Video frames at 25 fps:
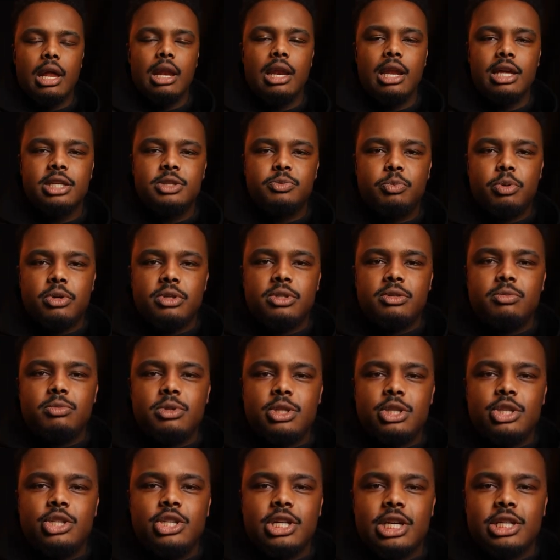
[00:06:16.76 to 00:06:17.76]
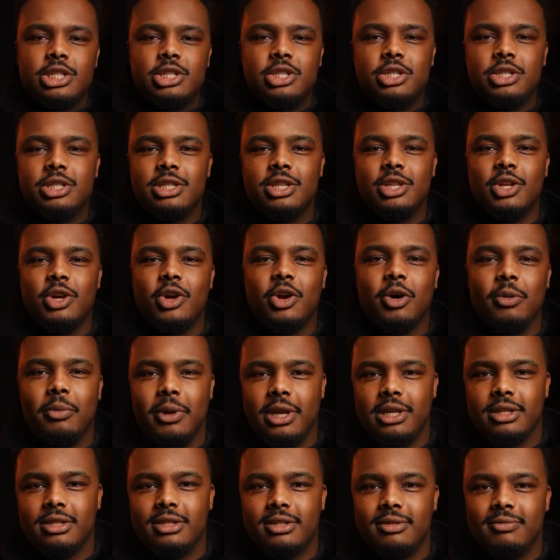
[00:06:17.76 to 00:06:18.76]
Let's put some suggestions in the
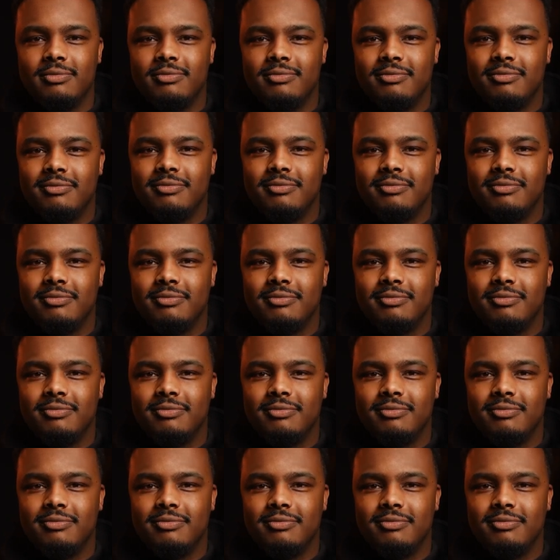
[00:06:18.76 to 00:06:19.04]
comments.